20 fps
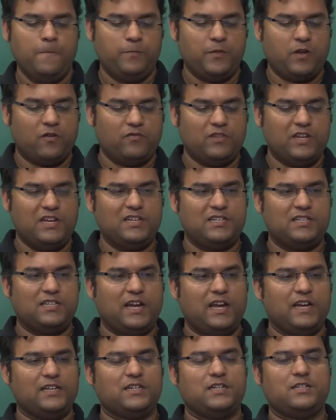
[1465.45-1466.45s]
Now these
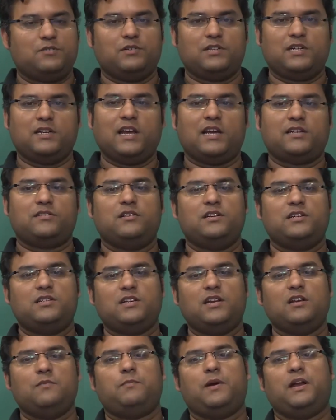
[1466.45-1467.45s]
agents, which can actually
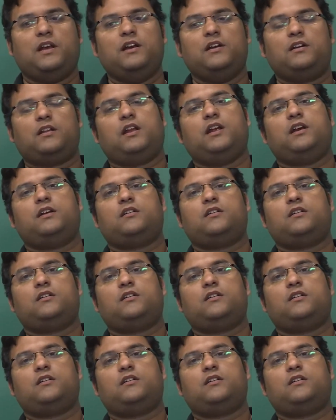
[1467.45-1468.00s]
still penetrate